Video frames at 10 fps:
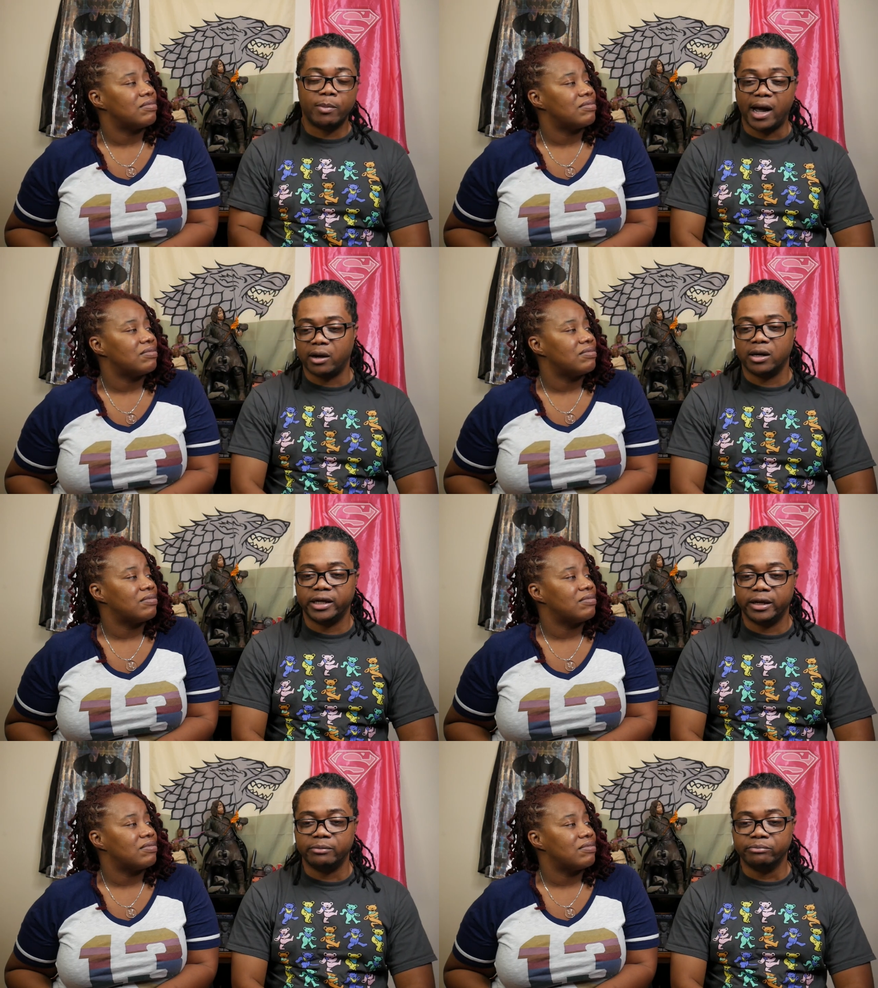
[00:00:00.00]
Speaker 1: back on
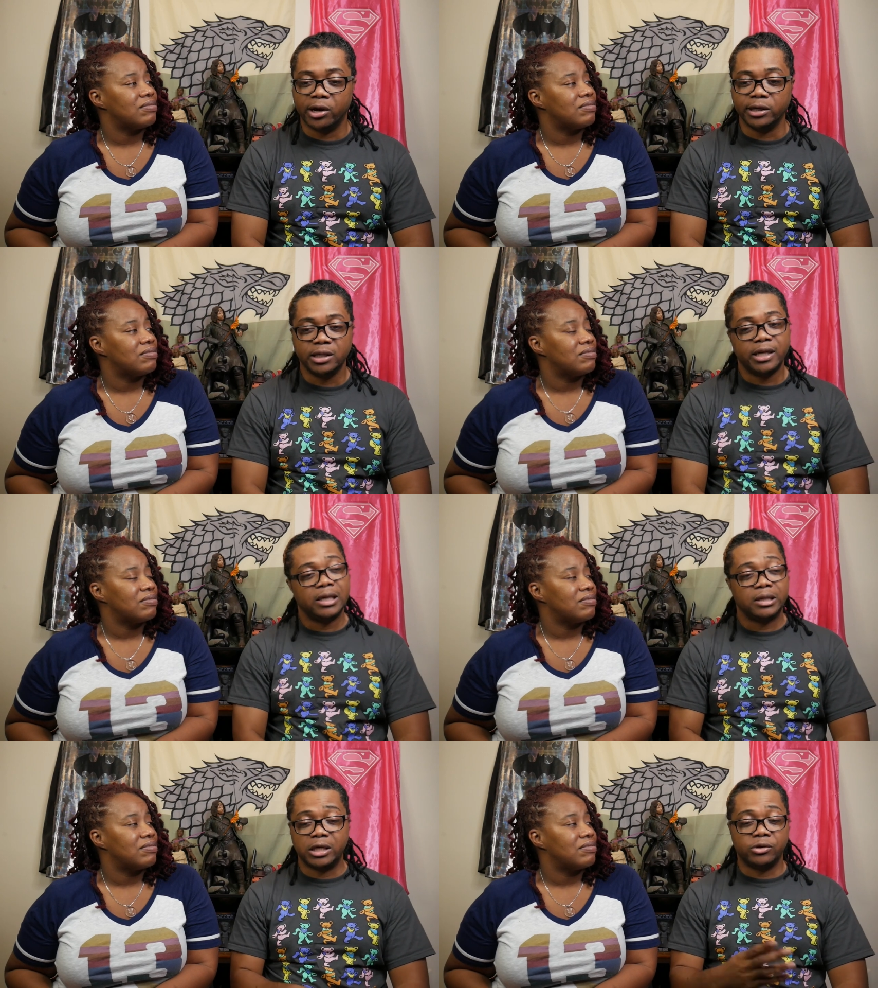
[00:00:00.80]
it. But
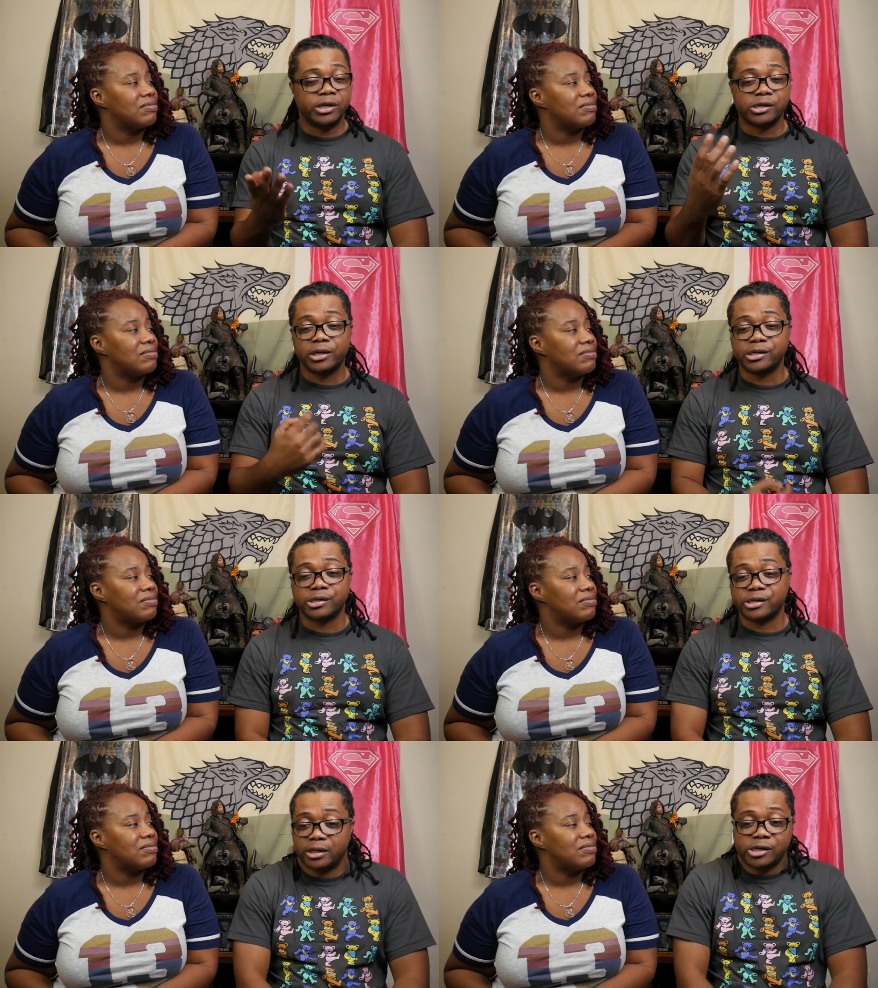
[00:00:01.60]
you know, this
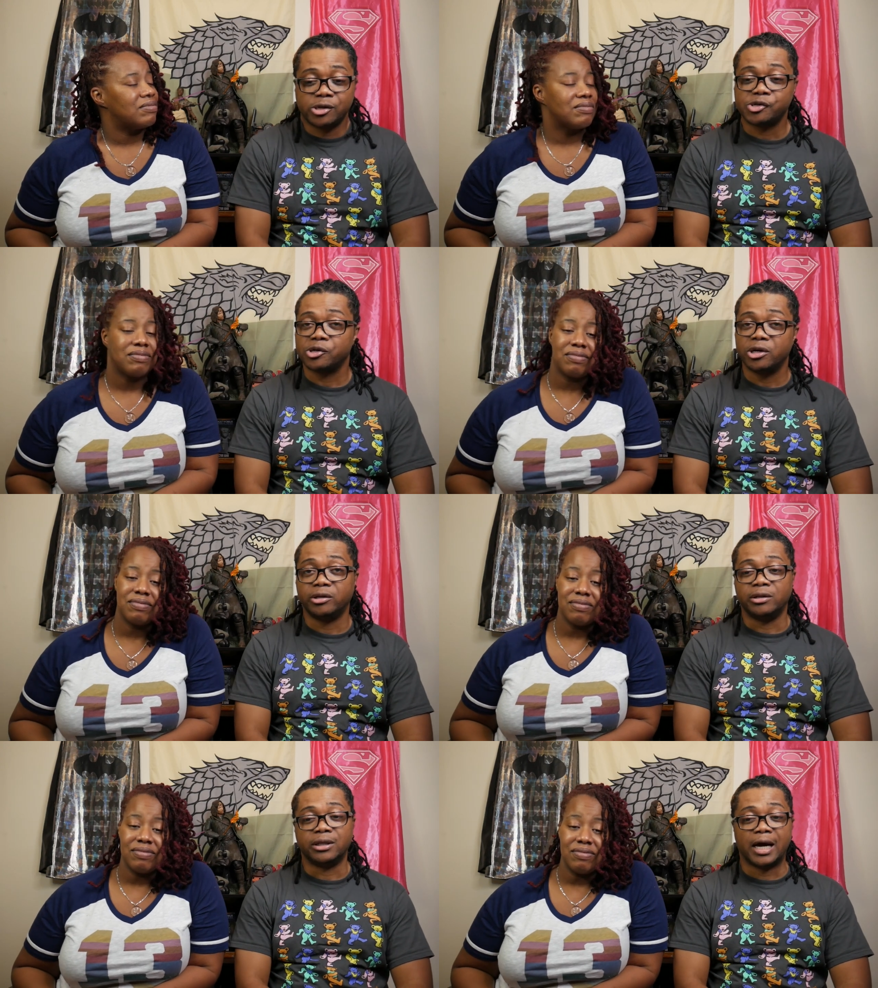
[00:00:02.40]
looks this looks
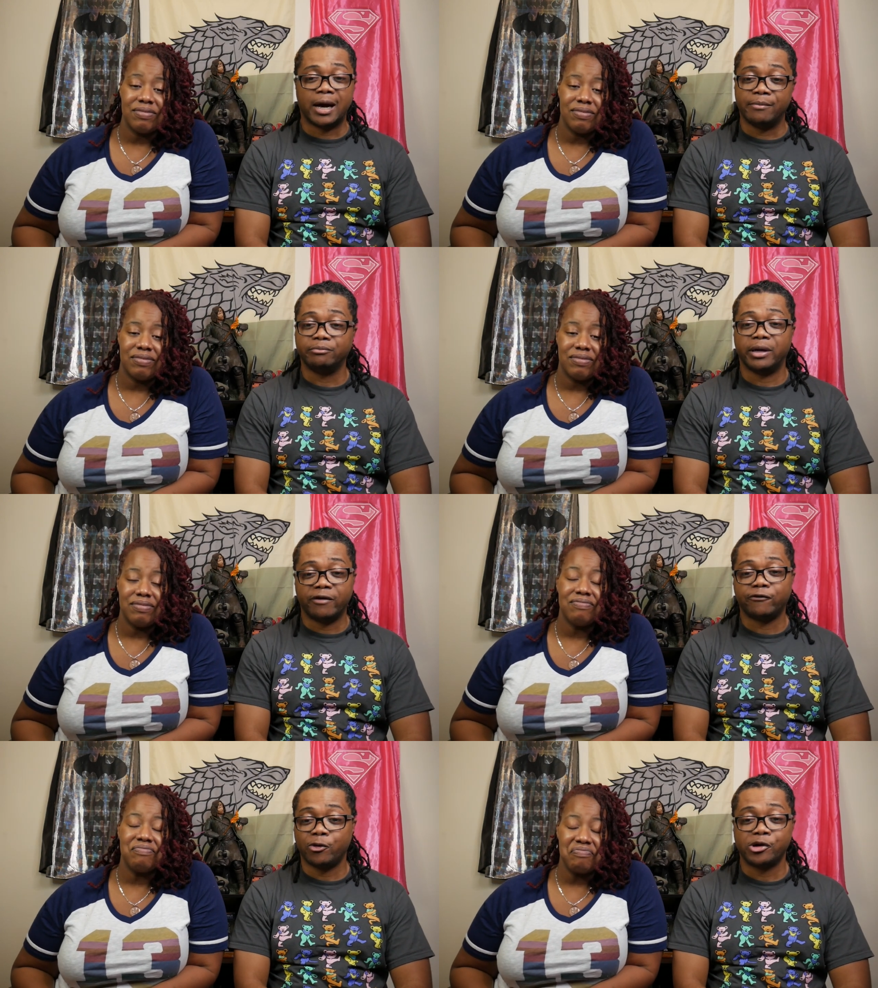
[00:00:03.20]
good. Um,
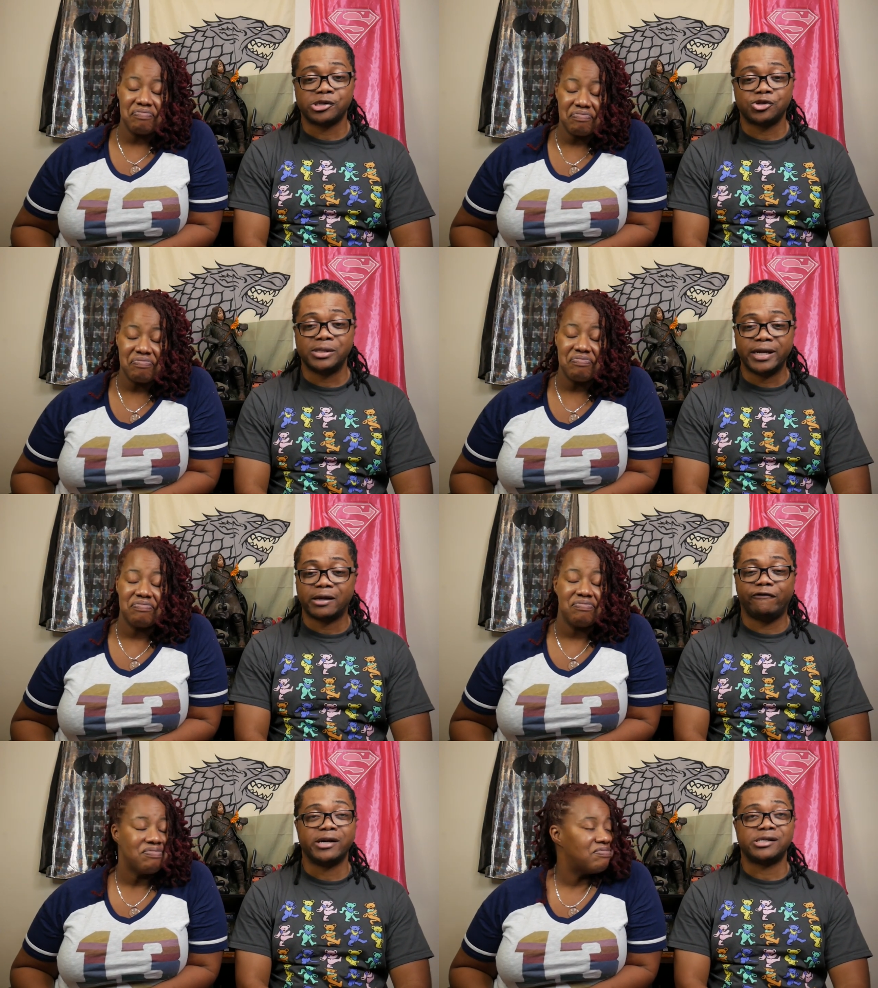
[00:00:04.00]
of course,
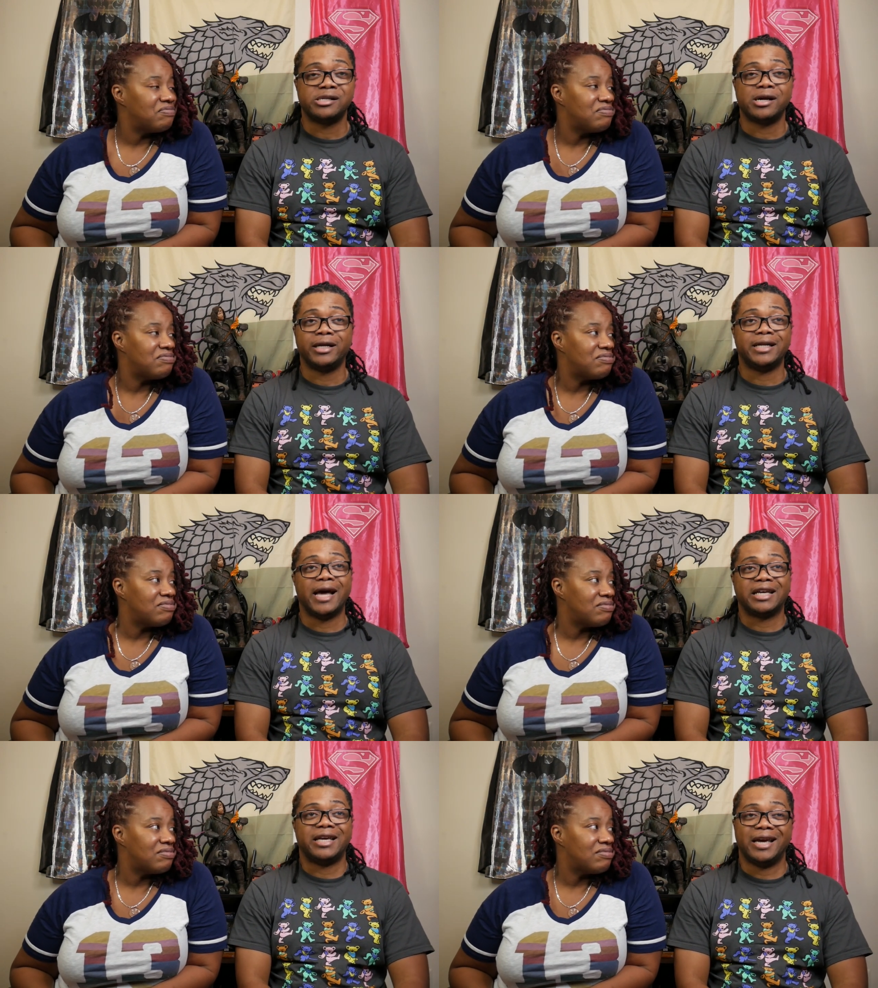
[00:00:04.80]
Netflix is on it
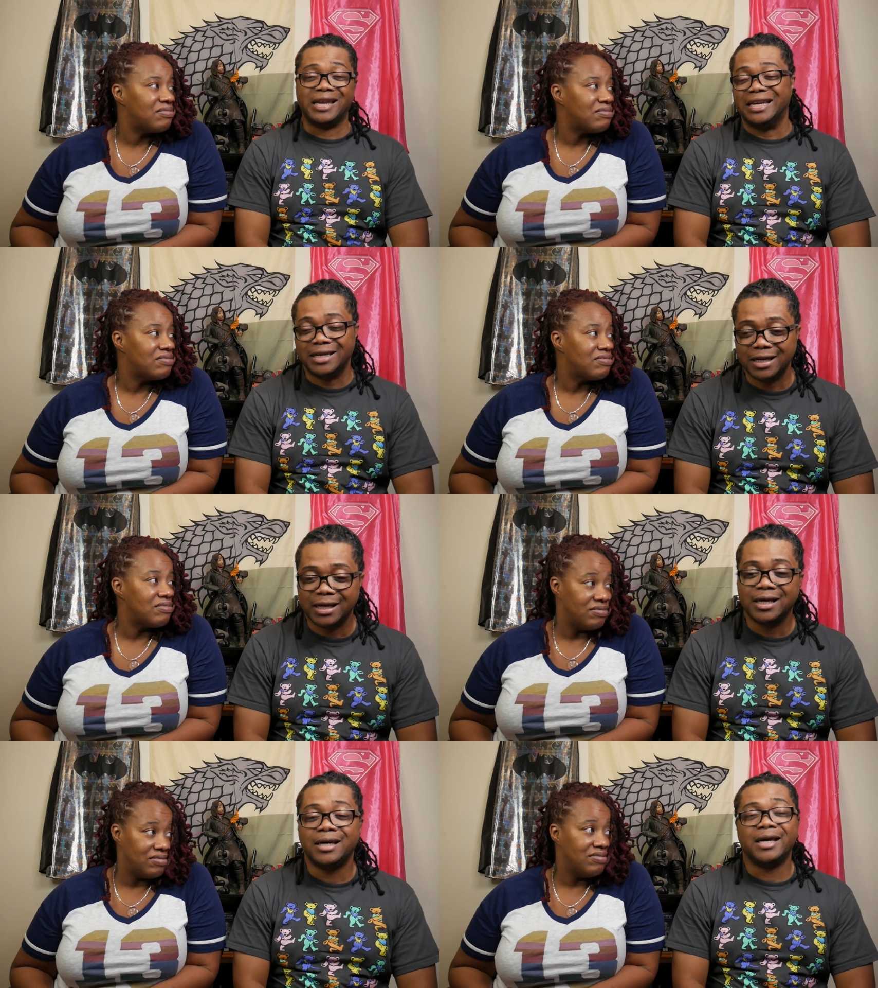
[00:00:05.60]
again,
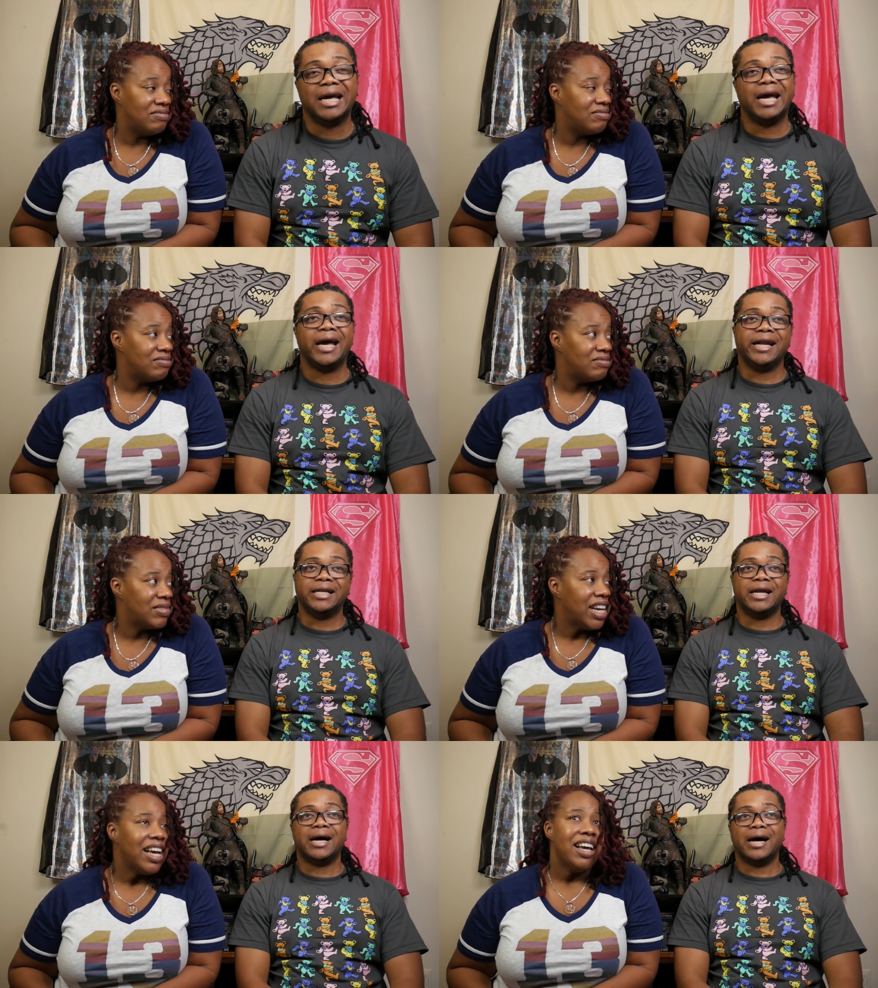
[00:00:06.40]
mm-hmm.
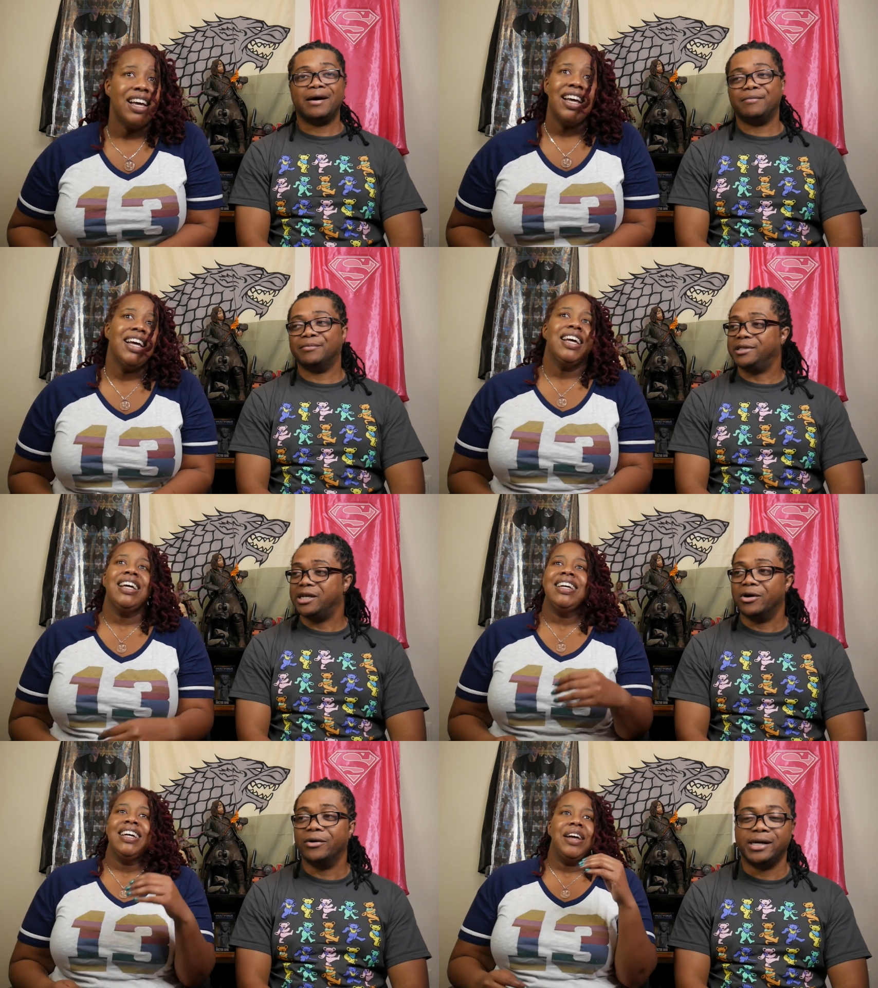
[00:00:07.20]
and um, you
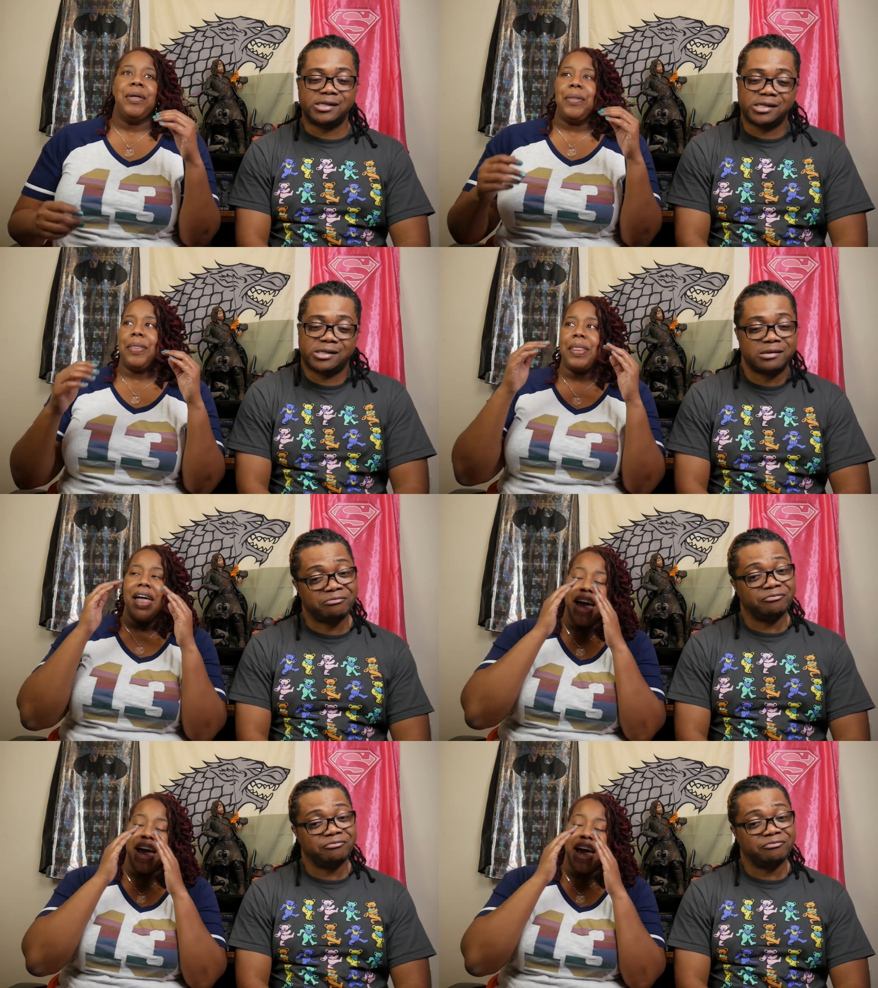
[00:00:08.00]
know, it's